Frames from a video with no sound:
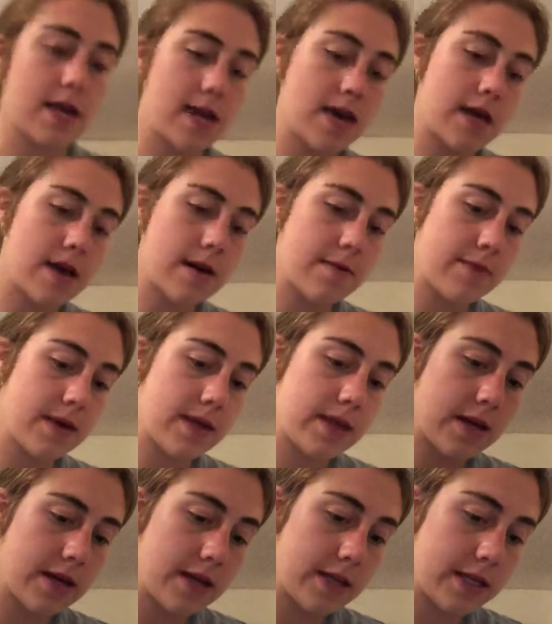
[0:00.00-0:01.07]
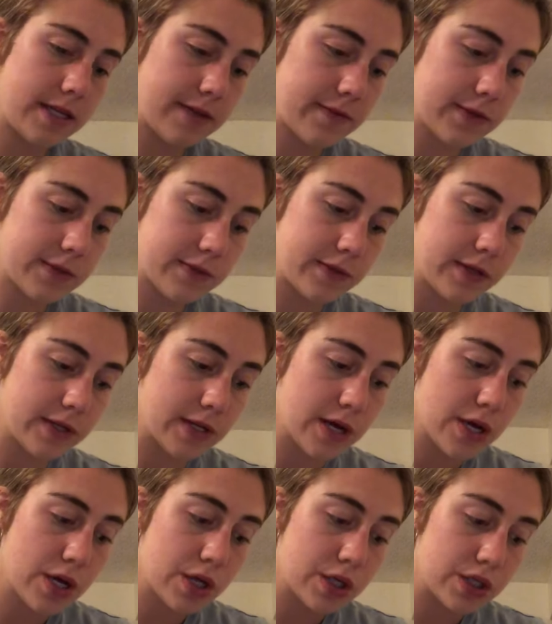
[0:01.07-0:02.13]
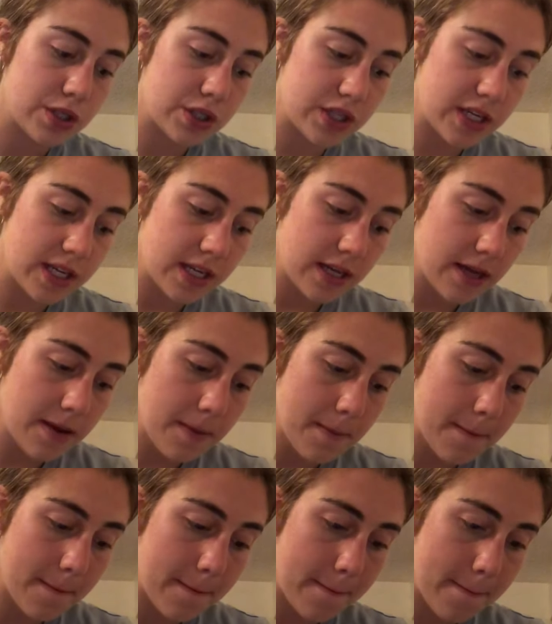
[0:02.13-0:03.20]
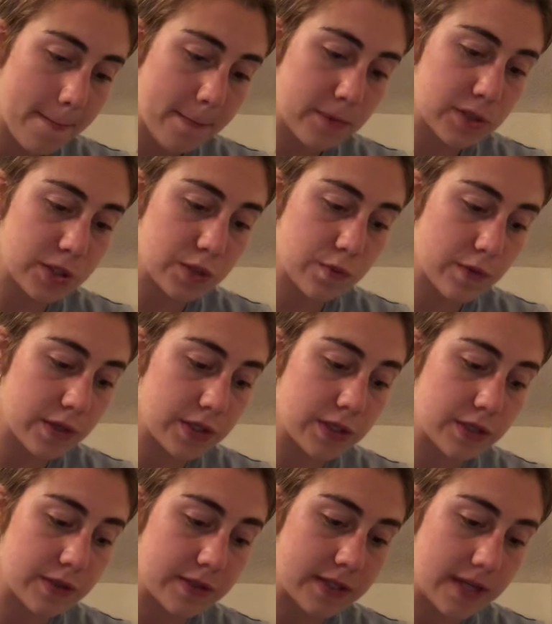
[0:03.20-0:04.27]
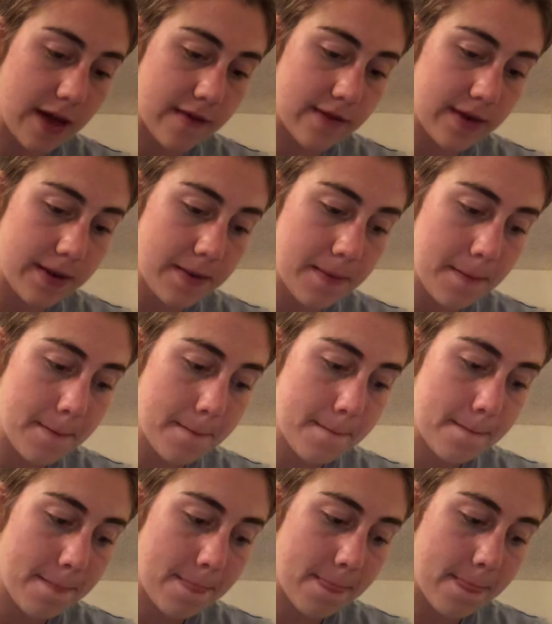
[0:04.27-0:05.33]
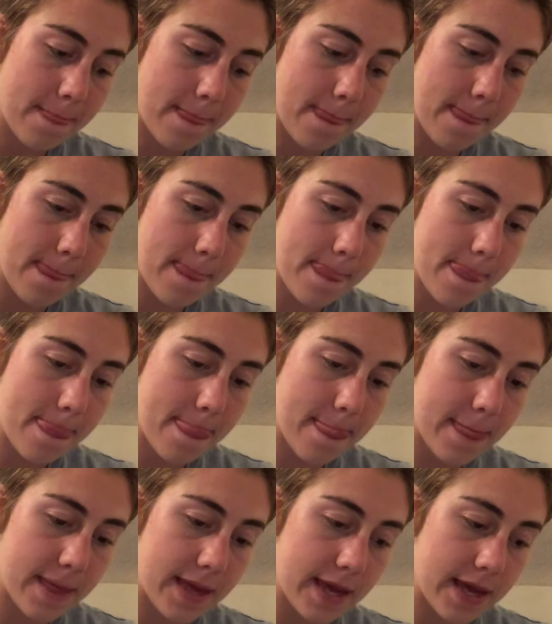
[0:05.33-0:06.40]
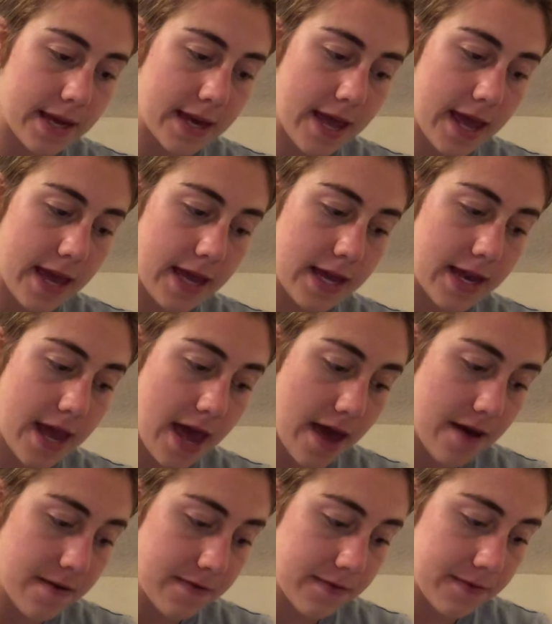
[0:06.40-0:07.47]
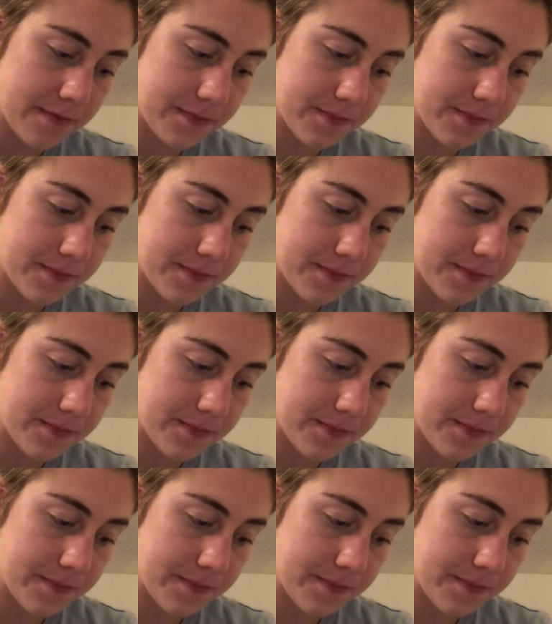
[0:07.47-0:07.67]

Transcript: And then the difference between G, which is 1, 2, 7, and A and F